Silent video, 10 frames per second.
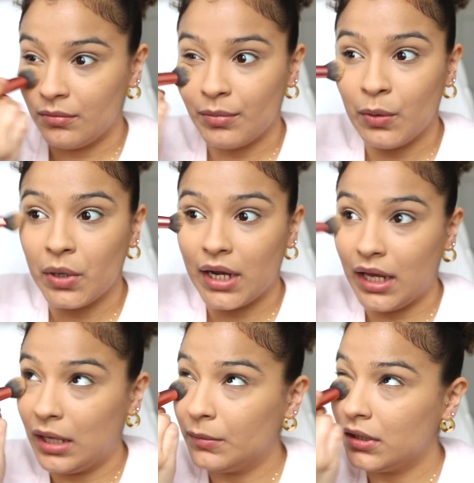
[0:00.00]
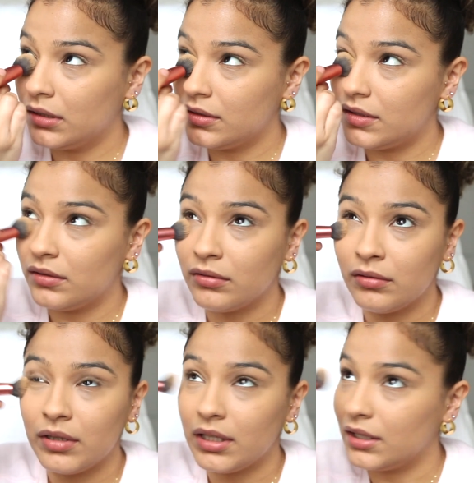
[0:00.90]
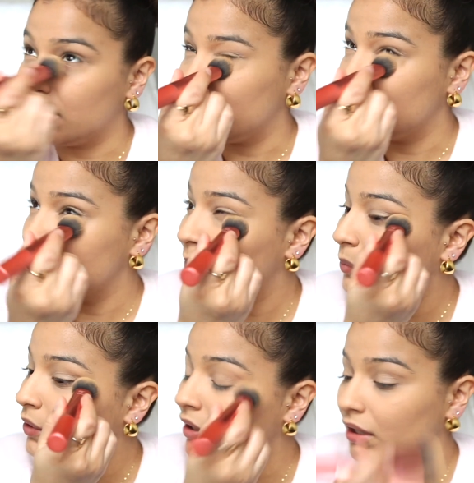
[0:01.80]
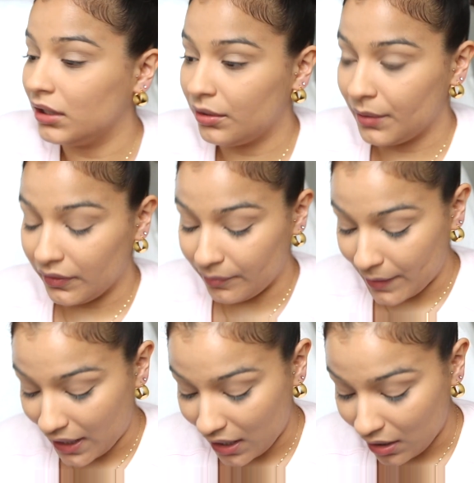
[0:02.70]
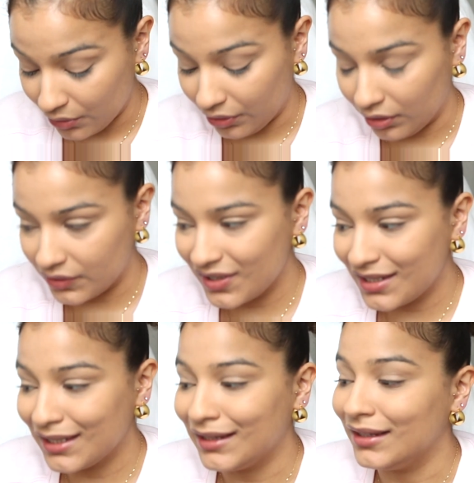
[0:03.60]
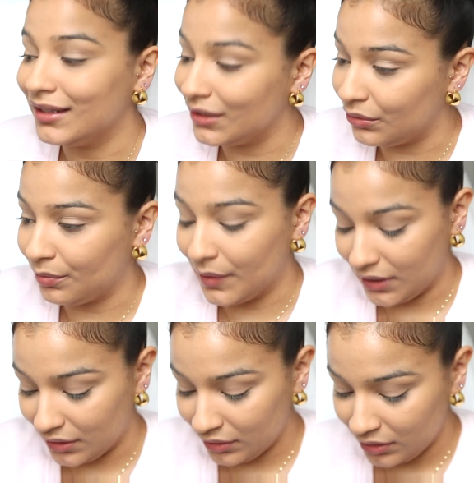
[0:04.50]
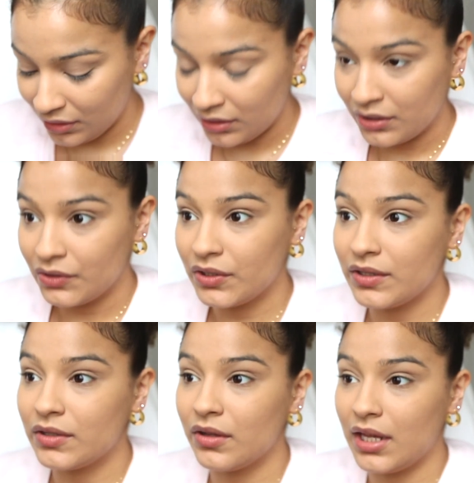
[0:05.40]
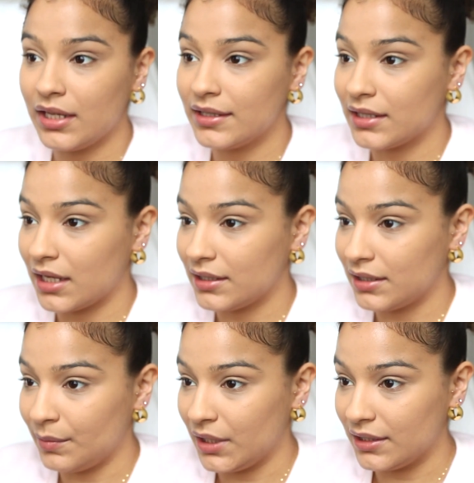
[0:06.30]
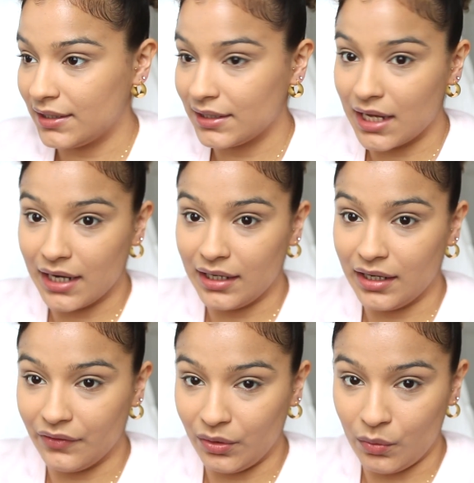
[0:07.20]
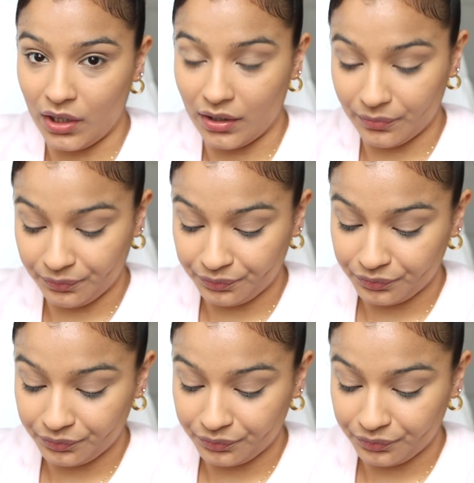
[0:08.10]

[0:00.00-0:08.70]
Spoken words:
But what I am gonna do is put a little bit of powder, just a little bit, just so that it's not slipping and sliding everywhere.